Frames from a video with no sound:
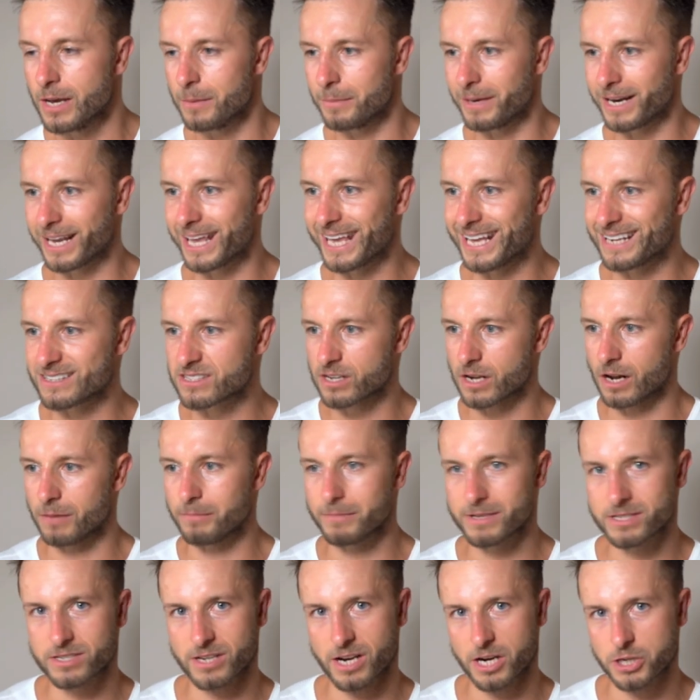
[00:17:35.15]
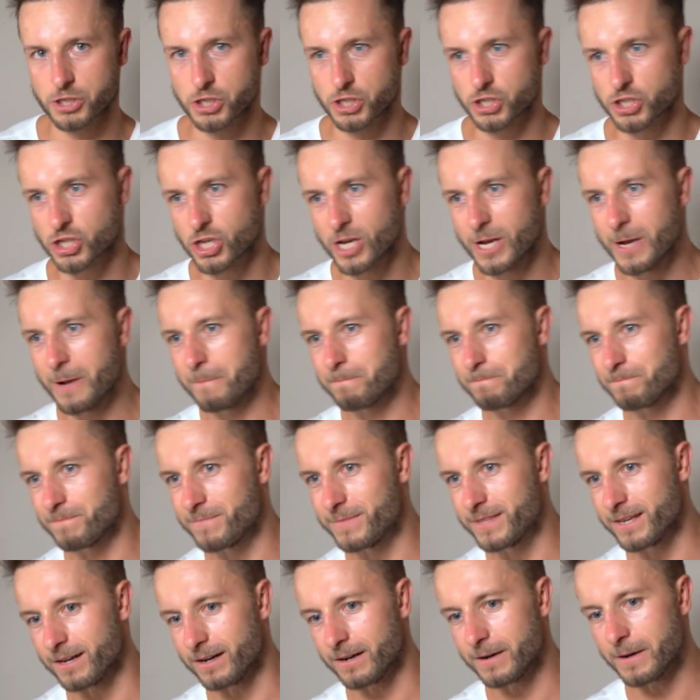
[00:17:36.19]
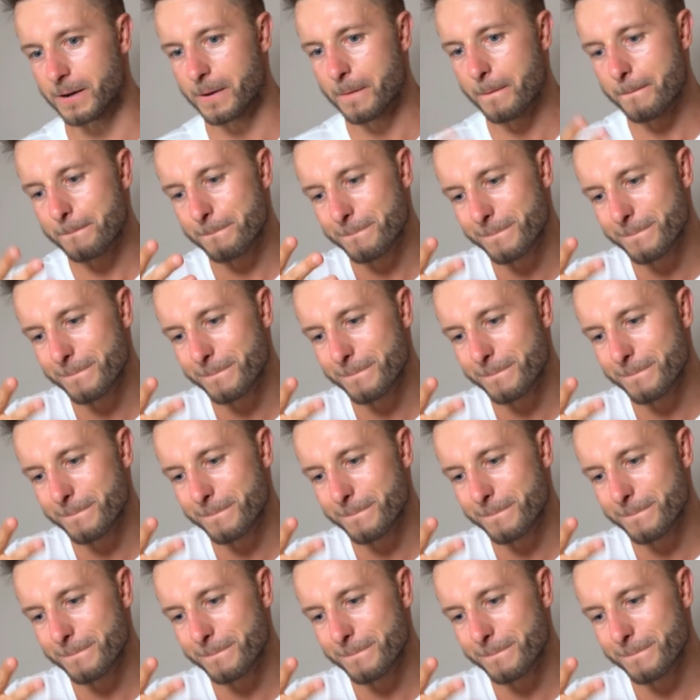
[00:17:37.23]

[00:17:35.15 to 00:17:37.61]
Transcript: But again, scalp massages, the